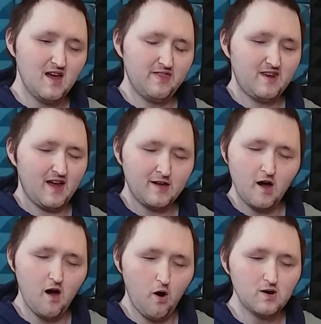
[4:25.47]
and then I
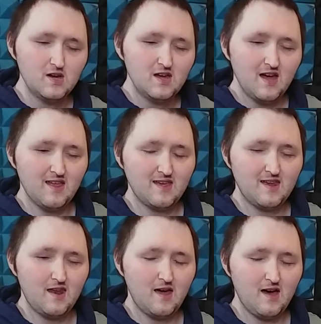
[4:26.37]
go, and
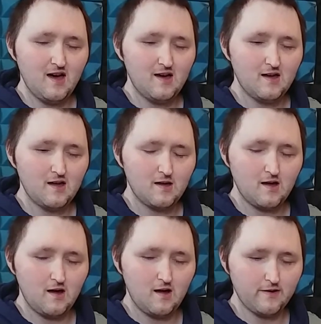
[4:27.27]
then
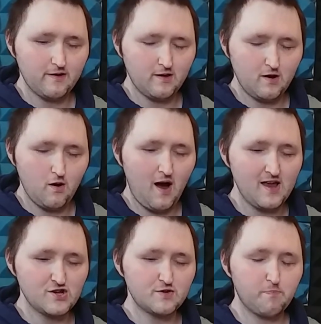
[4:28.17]

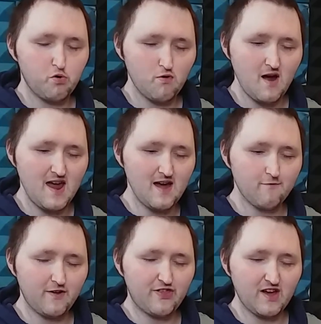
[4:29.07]
I just pray
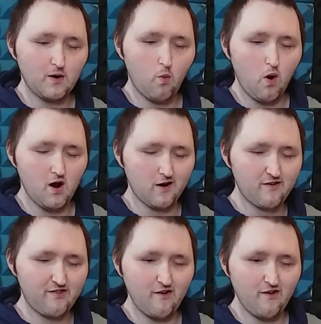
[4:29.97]
everything works.